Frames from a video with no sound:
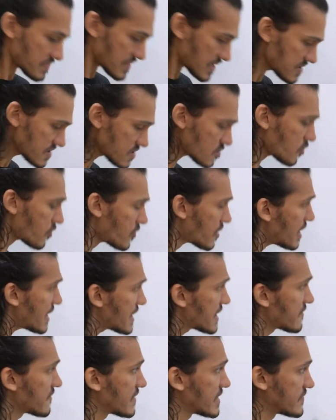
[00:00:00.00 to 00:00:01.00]
So
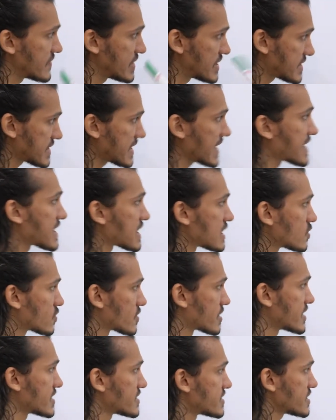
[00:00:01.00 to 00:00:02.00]
when we take a look
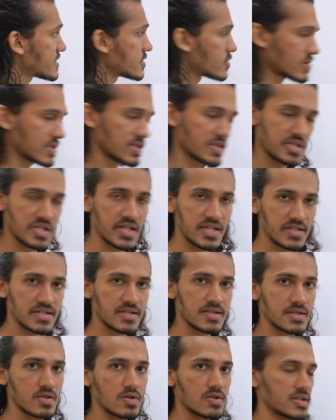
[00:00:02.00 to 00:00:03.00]
at the nucleus tractus
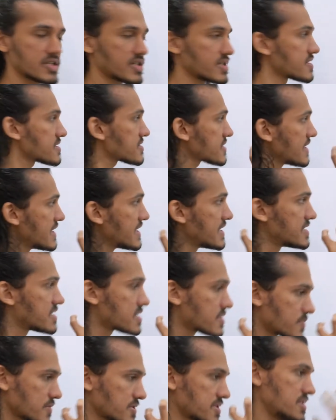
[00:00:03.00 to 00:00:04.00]
solitarius, it is
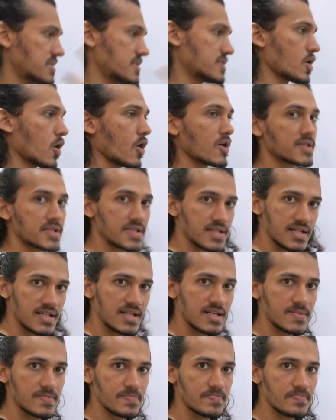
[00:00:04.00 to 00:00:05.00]
present dorsally
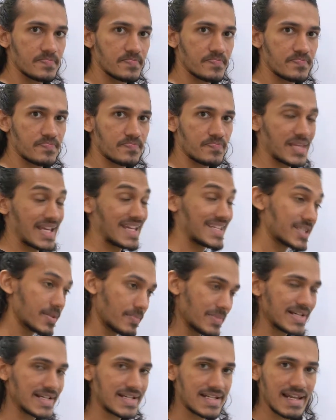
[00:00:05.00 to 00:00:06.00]
in the
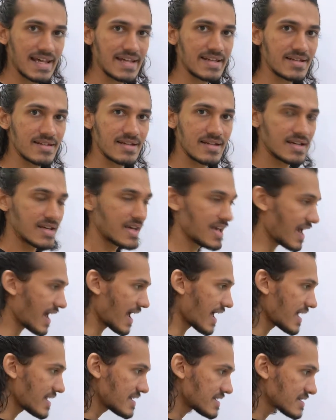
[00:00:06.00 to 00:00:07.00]
midline,
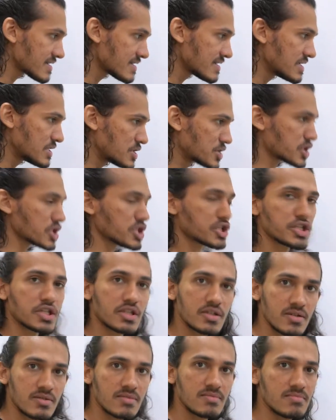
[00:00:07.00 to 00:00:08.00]
and just